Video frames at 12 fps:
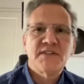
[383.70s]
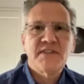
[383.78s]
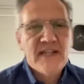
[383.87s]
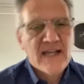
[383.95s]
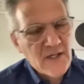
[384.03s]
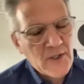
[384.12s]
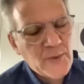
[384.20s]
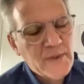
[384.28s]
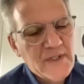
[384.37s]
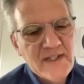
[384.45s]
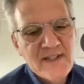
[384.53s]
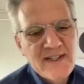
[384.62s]
to see
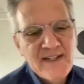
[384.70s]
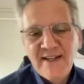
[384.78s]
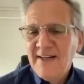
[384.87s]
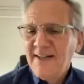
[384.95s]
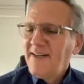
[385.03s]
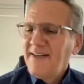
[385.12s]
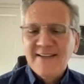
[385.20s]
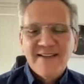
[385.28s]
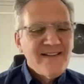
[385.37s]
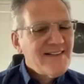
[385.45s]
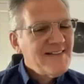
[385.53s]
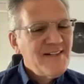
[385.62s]
how
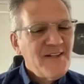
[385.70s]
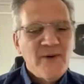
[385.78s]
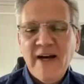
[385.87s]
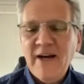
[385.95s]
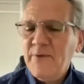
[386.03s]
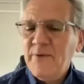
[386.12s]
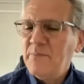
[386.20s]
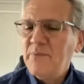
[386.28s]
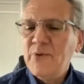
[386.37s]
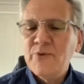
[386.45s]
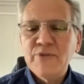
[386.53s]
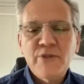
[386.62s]
how the
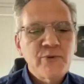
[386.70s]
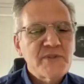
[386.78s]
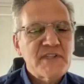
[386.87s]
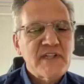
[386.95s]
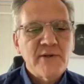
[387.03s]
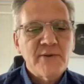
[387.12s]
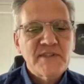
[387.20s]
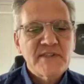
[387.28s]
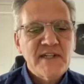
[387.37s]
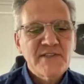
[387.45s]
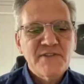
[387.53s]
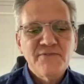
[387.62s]
music was there. I was
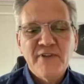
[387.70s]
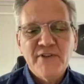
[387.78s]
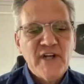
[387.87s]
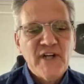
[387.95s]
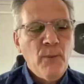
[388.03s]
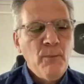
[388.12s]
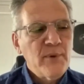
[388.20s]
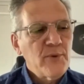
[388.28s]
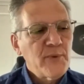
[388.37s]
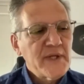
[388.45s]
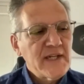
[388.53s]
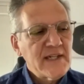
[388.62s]
actually very
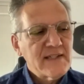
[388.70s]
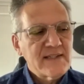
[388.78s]
humble when